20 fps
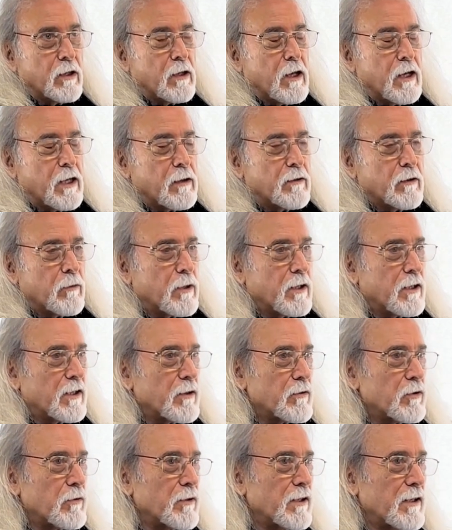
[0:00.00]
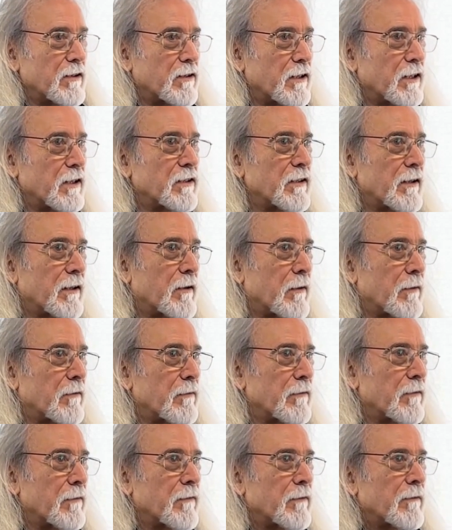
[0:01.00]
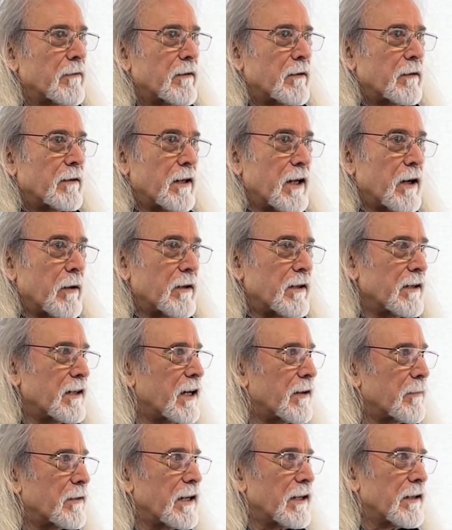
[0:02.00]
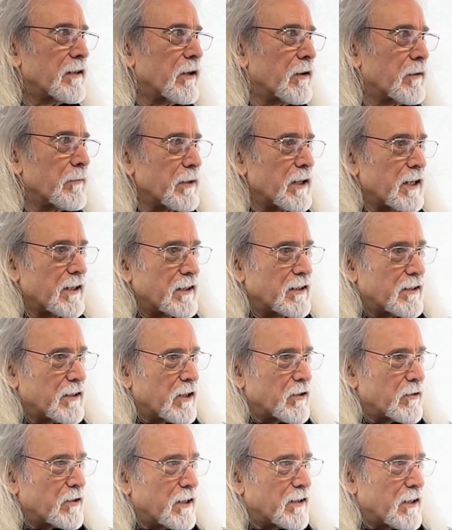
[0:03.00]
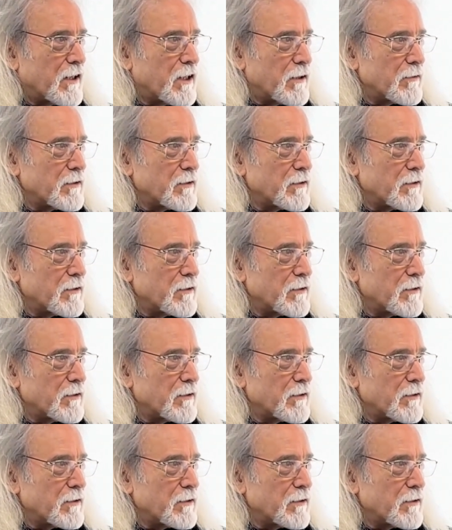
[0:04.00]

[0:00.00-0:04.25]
not even my double bass teacher. He would tell me, "Don't play this low guitar,